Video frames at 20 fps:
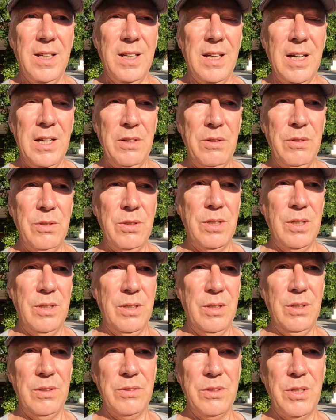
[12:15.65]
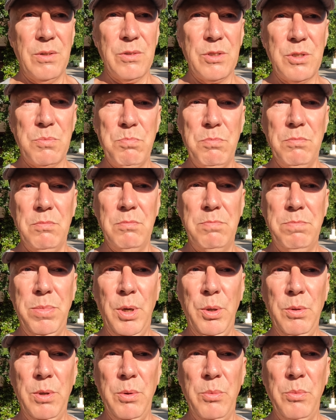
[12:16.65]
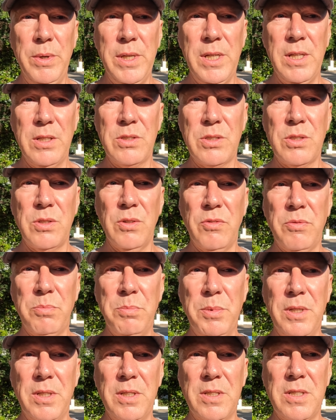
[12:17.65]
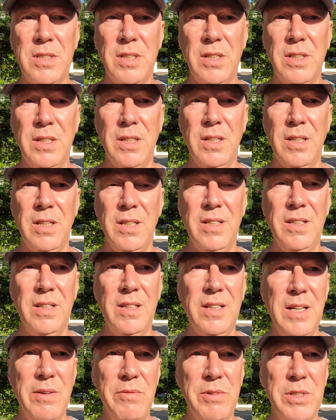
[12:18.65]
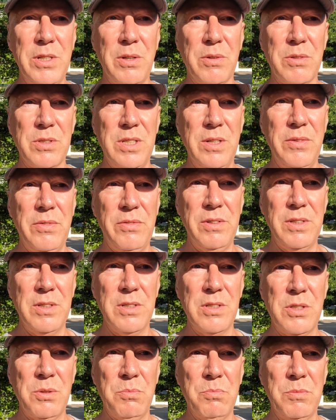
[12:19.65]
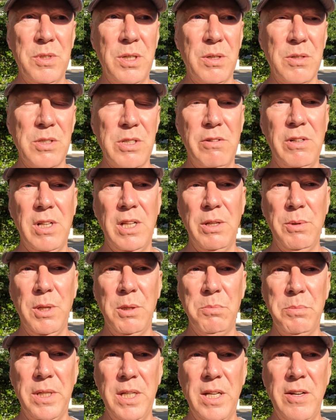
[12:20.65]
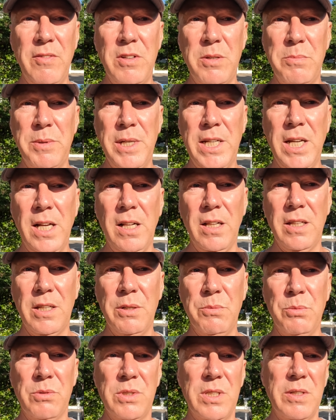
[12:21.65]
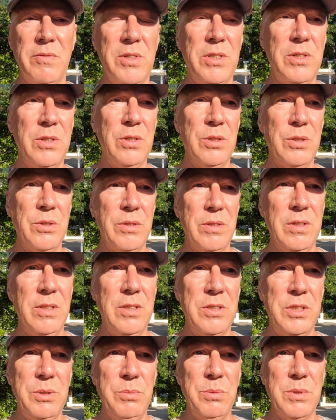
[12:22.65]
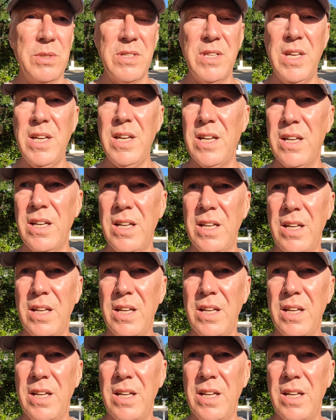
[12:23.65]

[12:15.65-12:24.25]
I know all dogs poo and wee and stuff, but every dog's different. Some dogs are really well behaved. I mean, Ellie, you wouldn't even know that she was there.